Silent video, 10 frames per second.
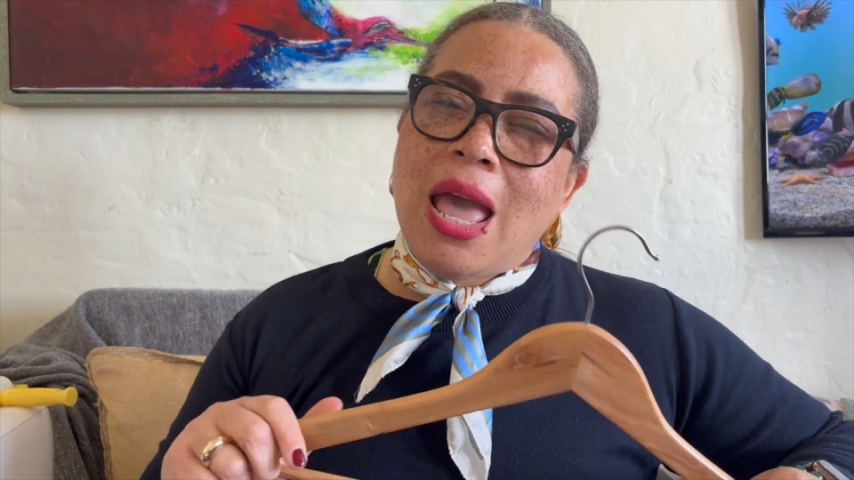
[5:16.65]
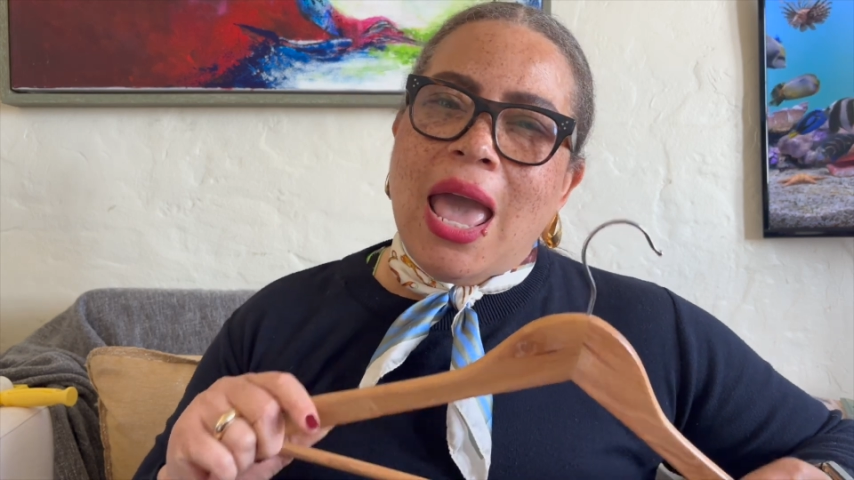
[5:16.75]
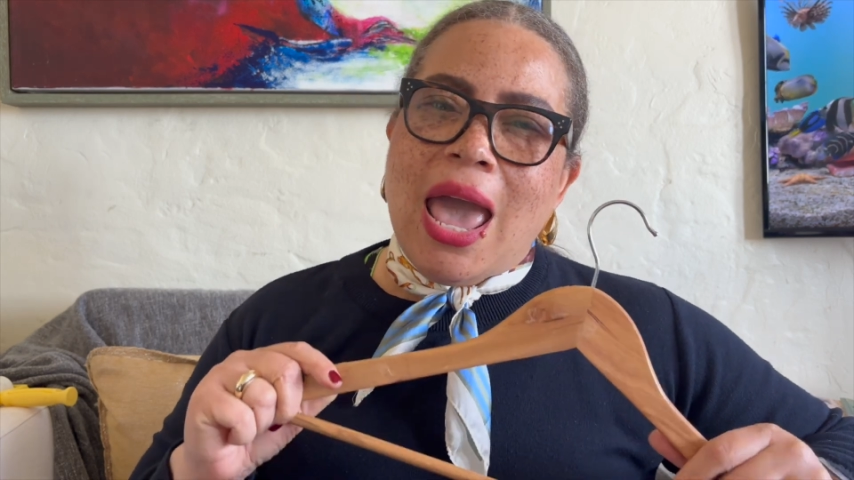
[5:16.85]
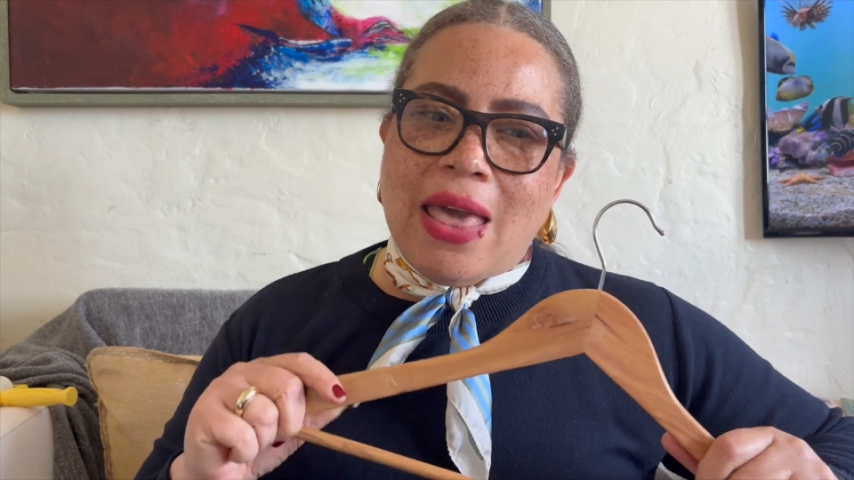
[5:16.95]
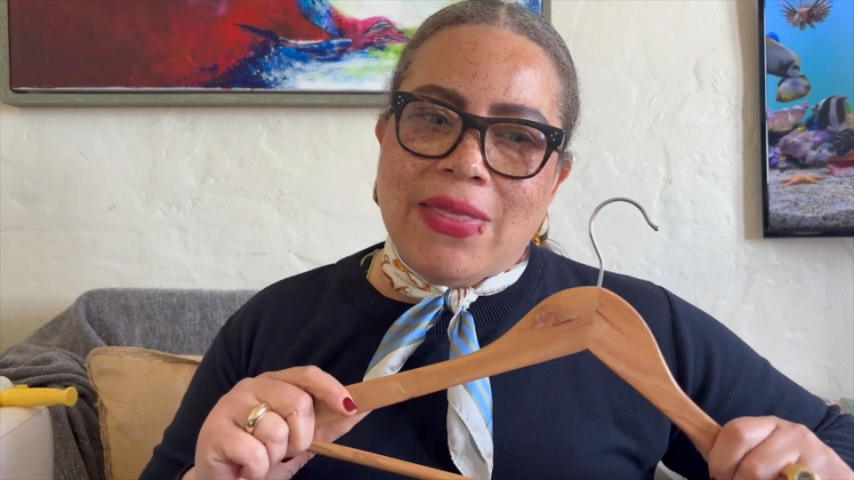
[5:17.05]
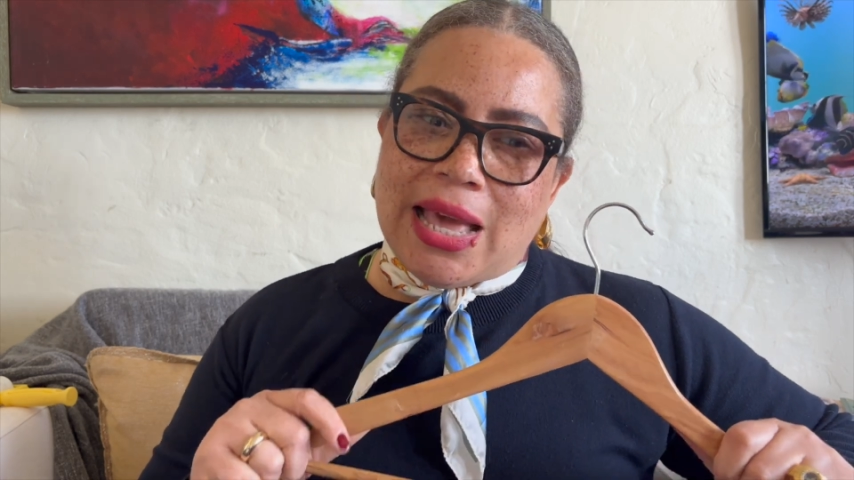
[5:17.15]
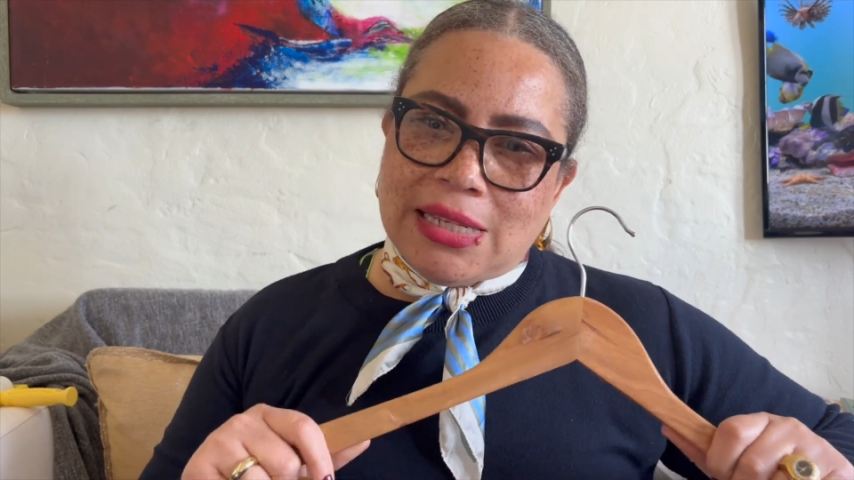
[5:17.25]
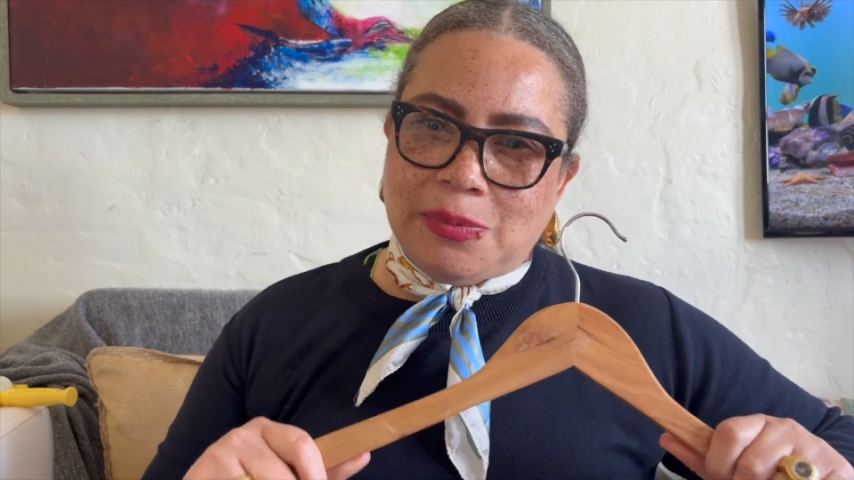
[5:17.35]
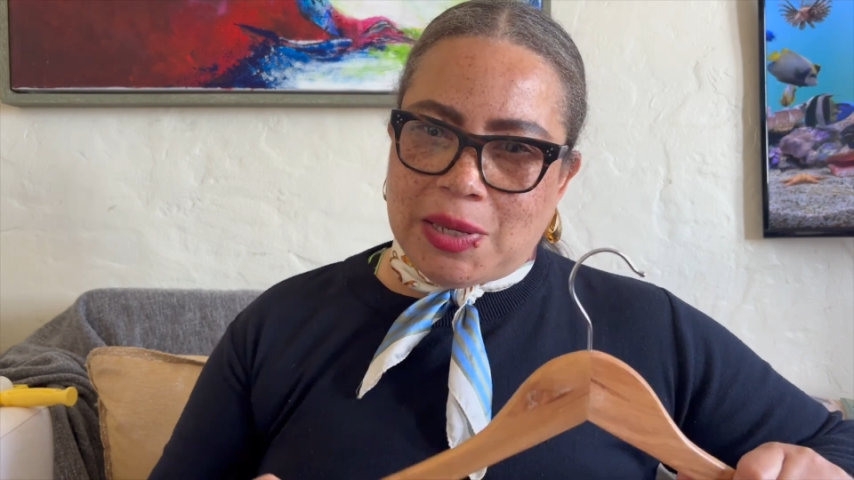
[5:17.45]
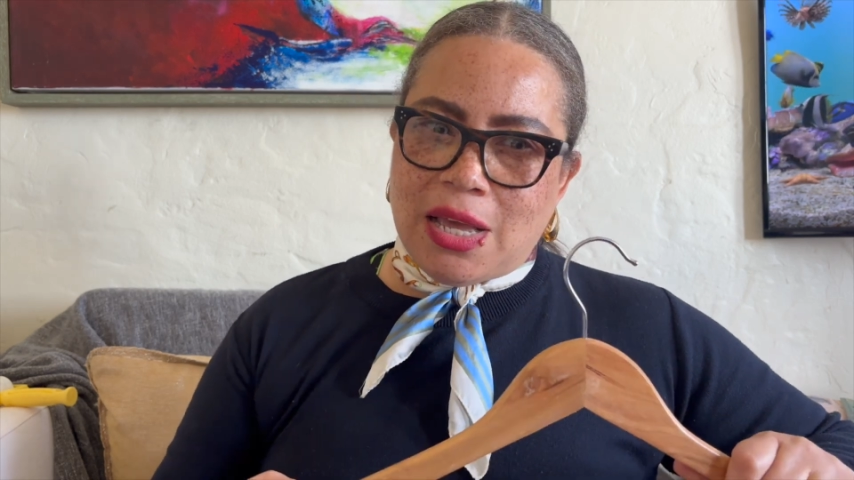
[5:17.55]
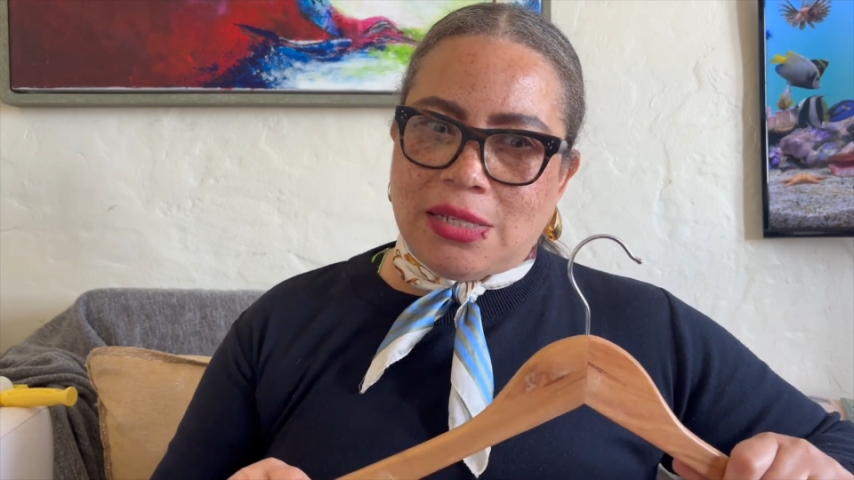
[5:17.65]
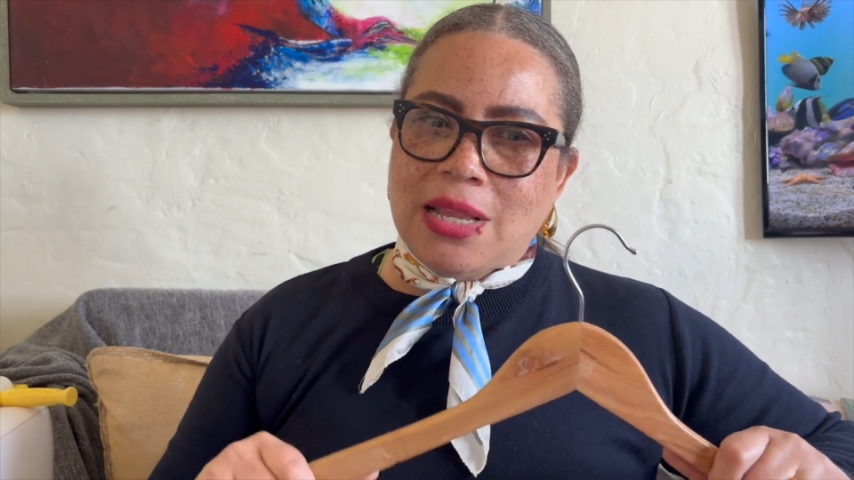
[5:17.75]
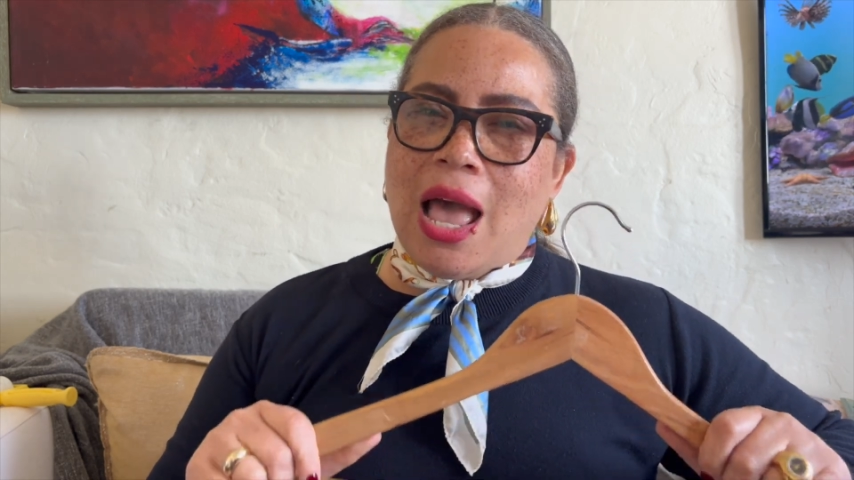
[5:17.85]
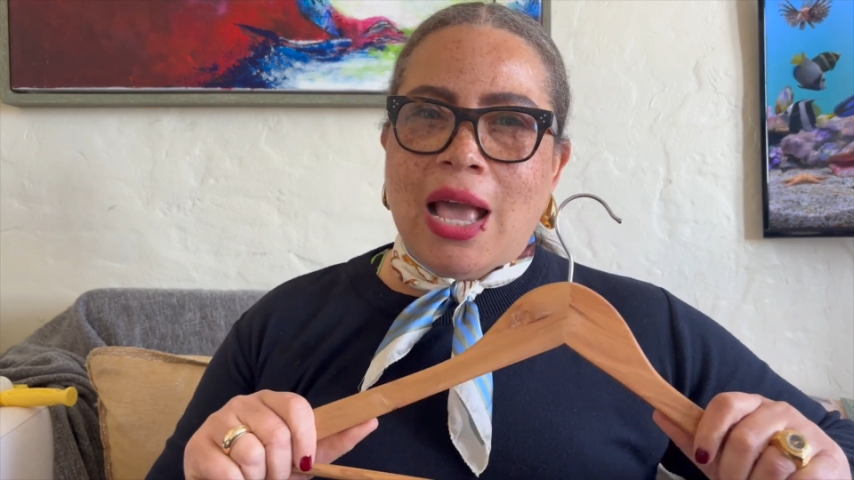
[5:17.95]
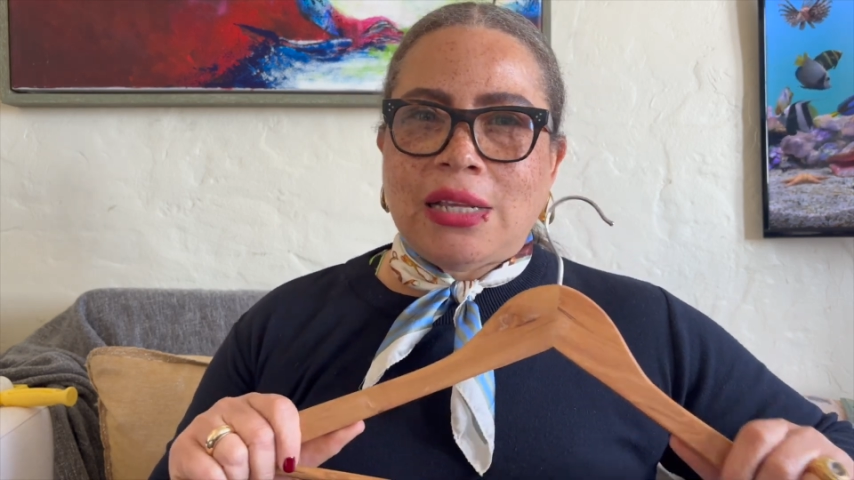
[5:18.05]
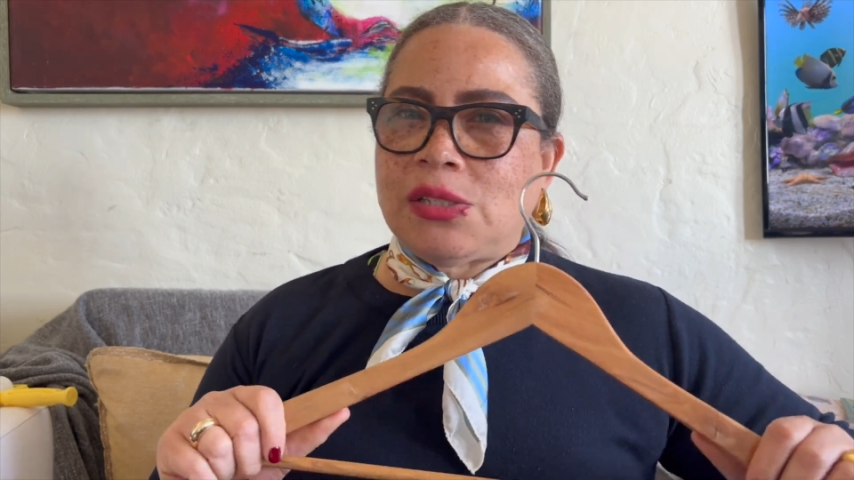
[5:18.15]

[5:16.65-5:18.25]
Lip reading: And that is because I